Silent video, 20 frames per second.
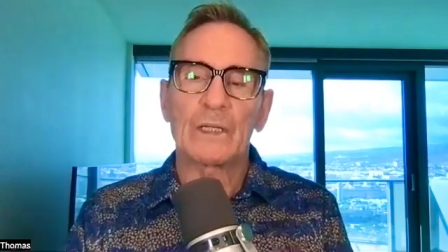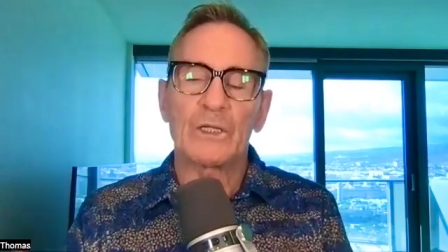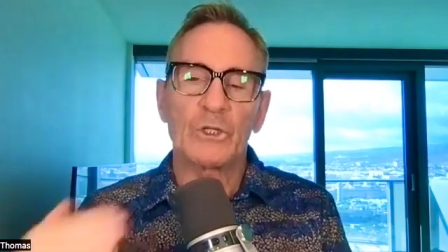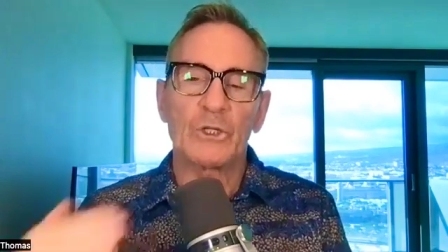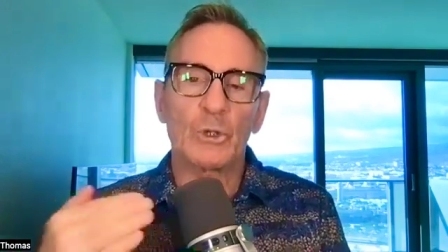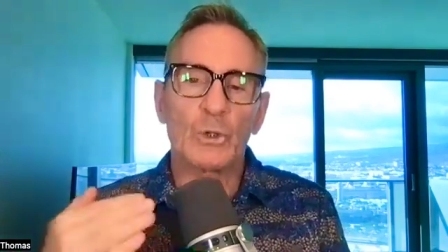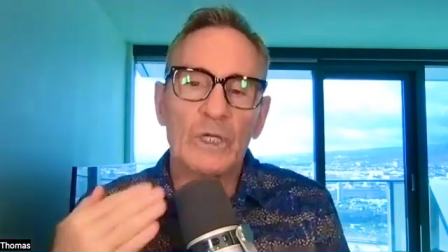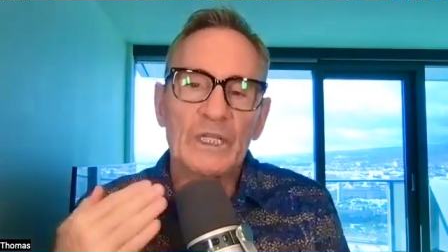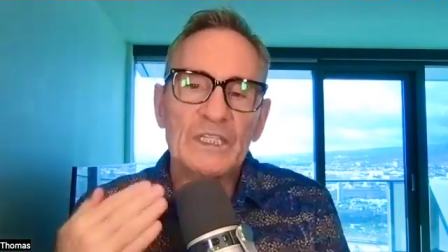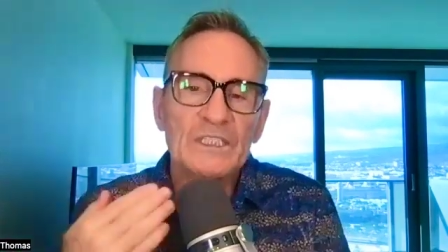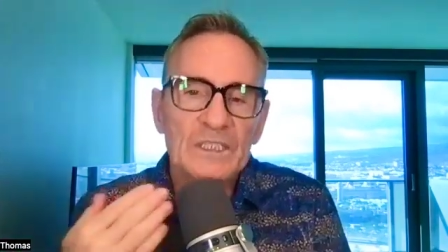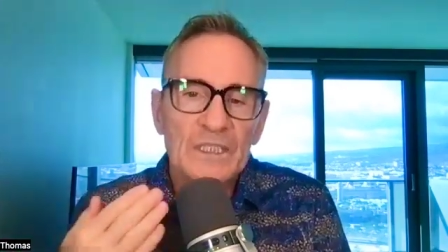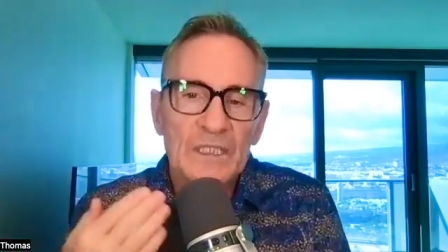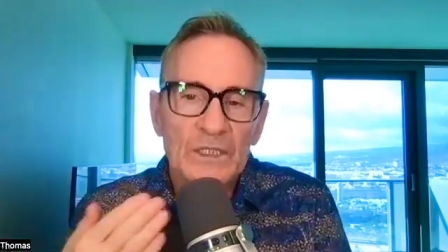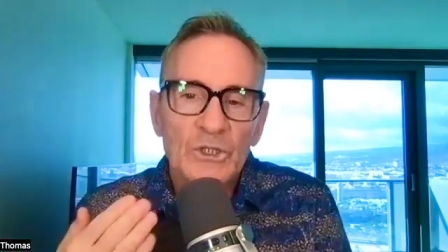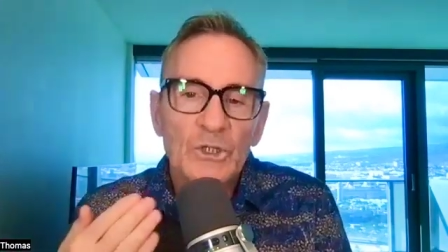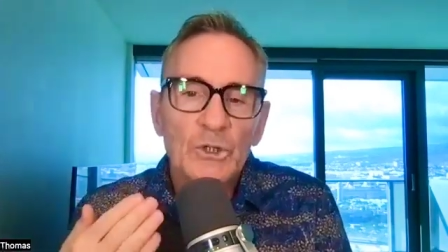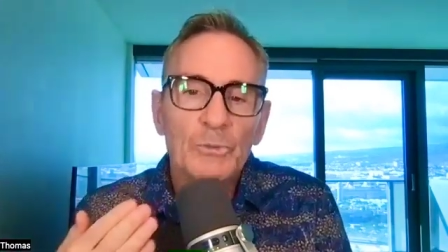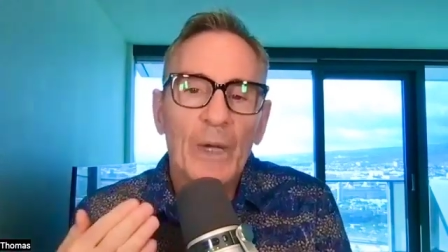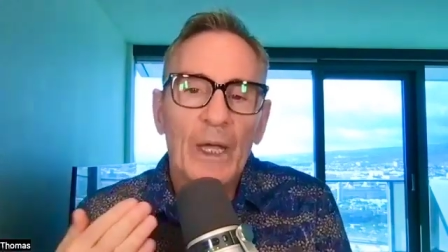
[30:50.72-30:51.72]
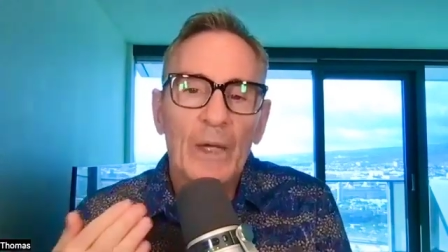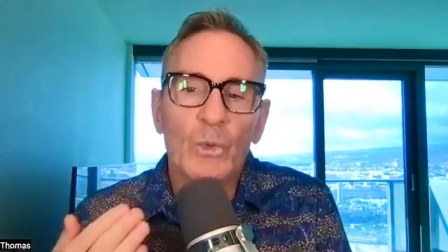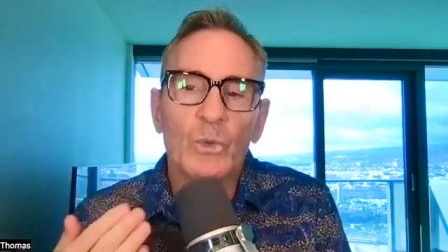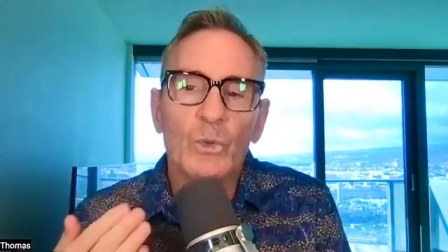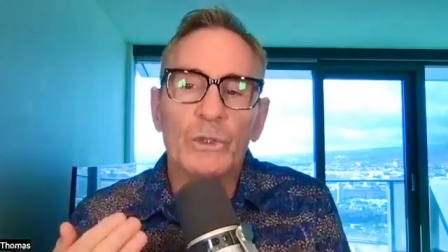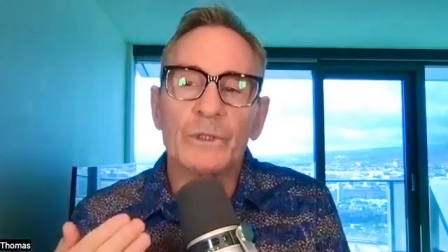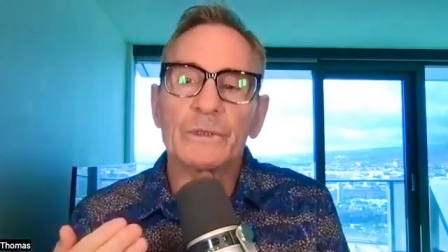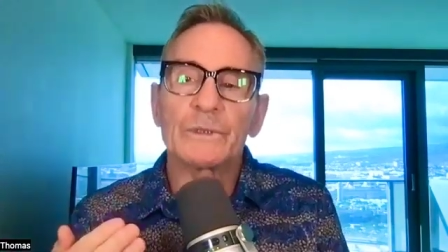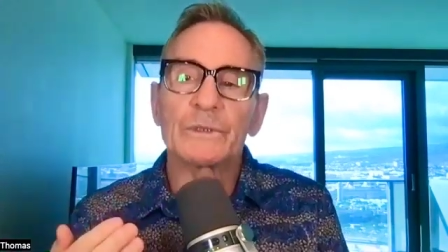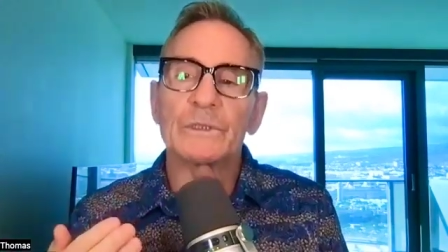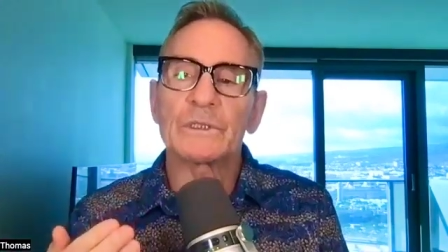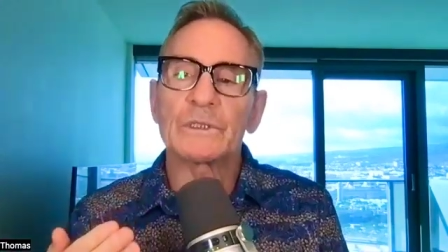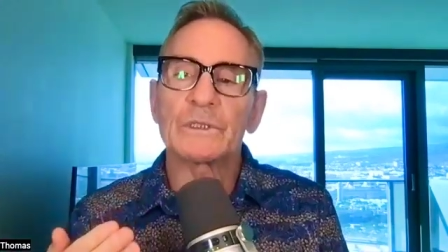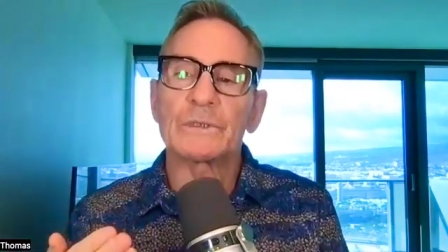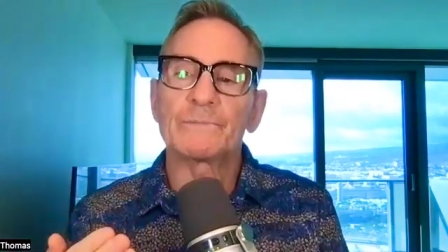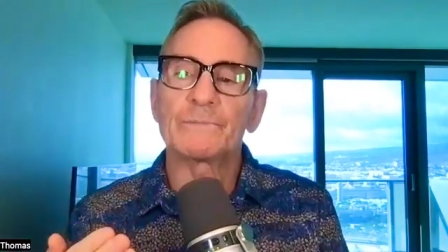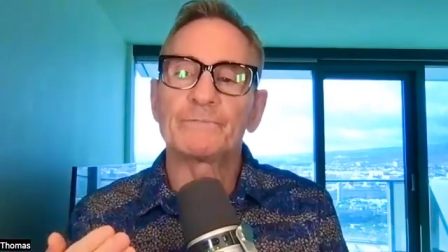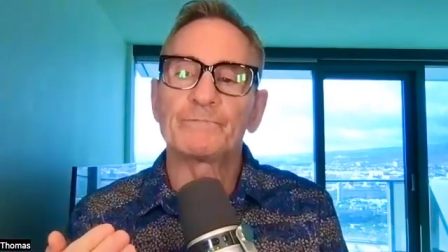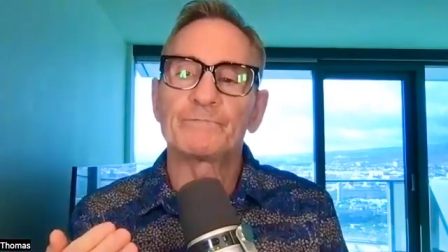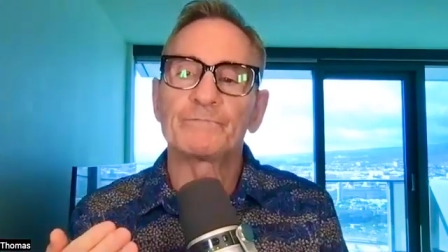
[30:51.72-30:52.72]
You're listening to my
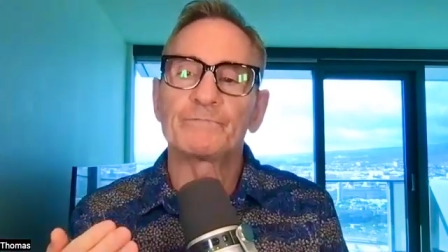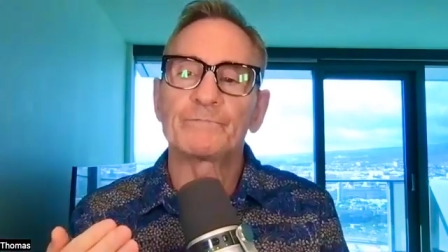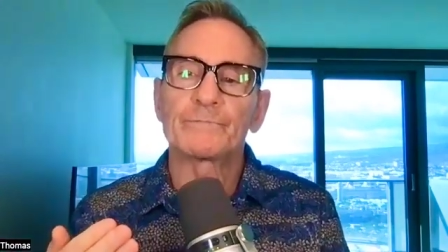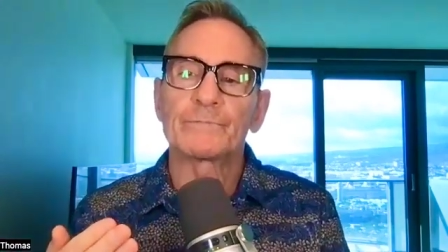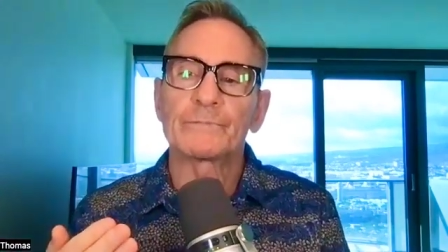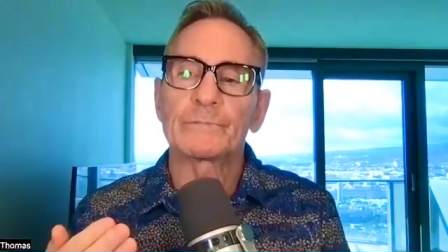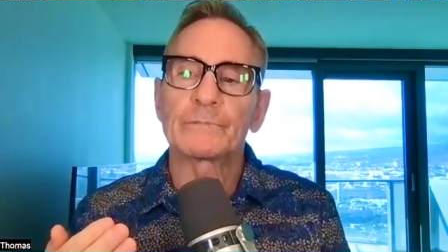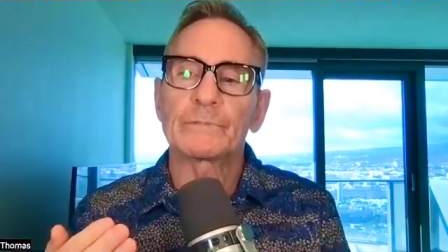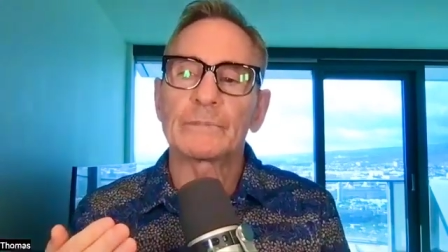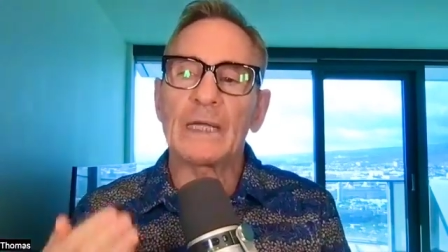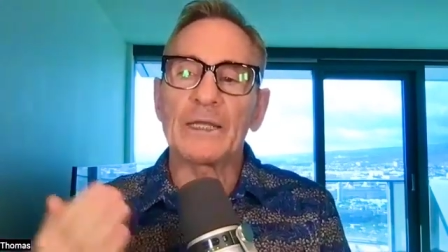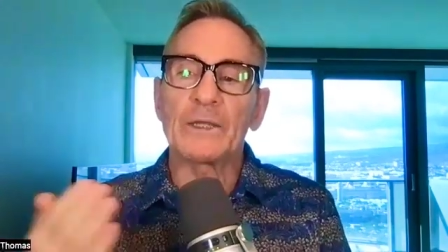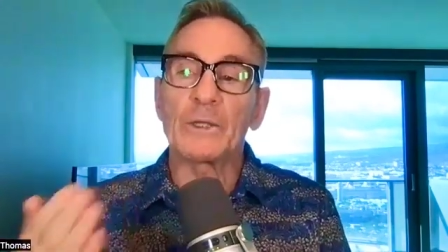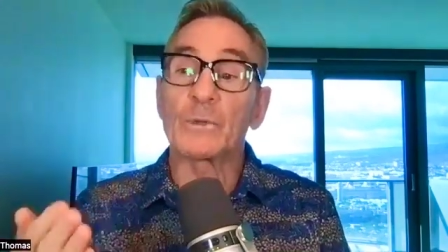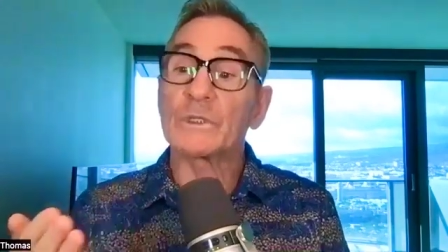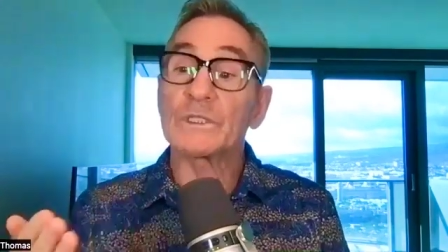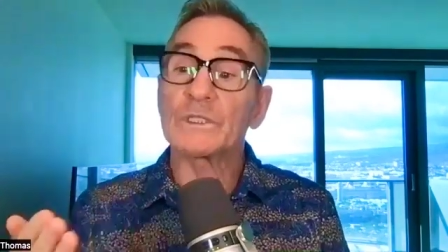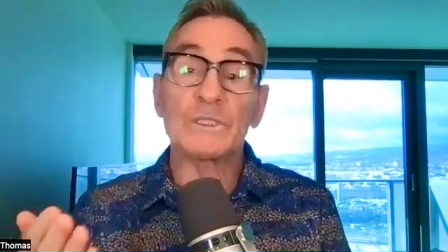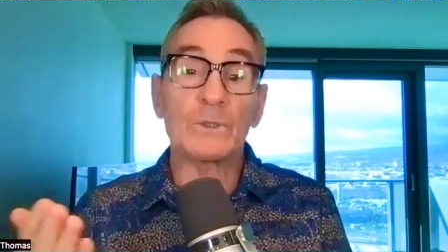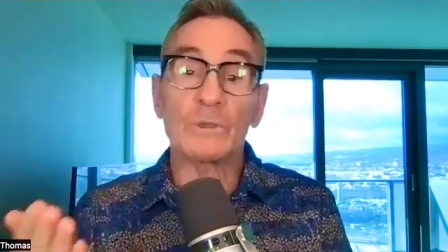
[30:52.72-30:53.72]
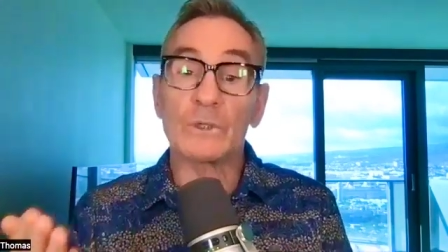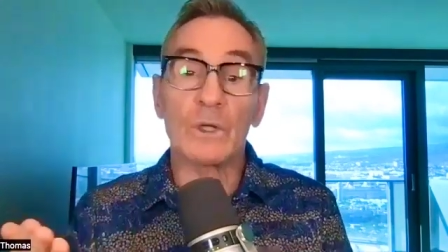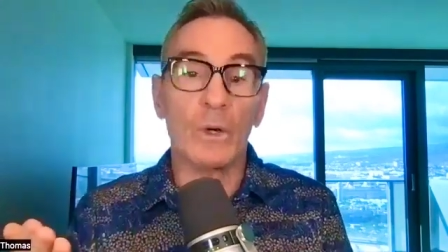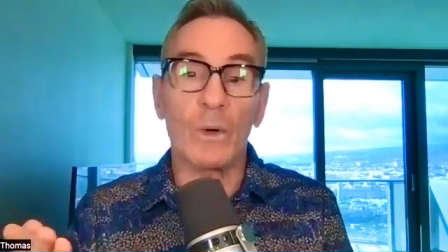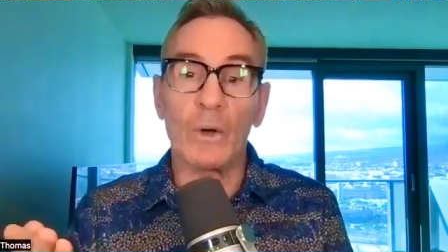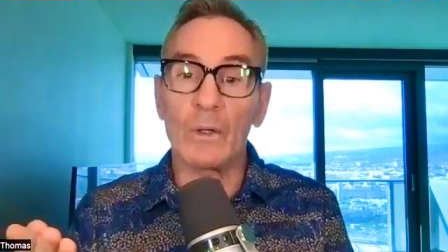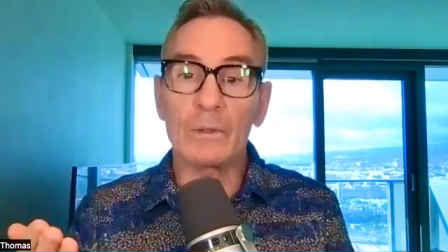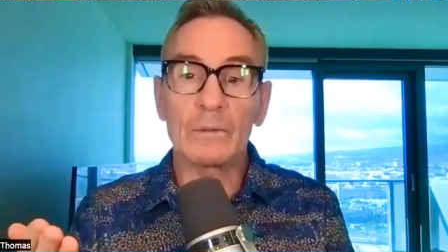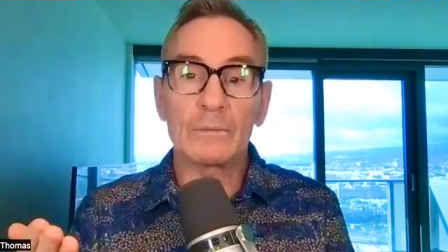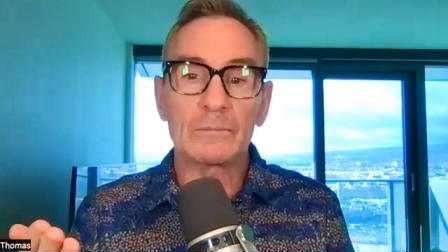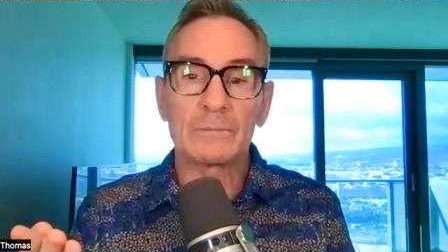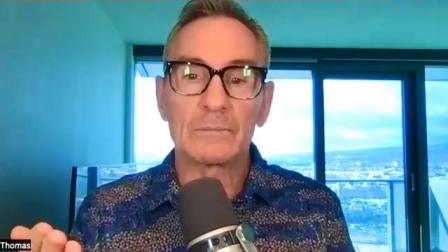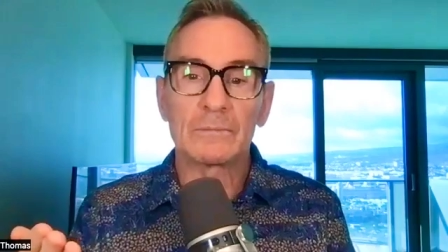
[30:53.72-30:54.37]
words, and there is no goal.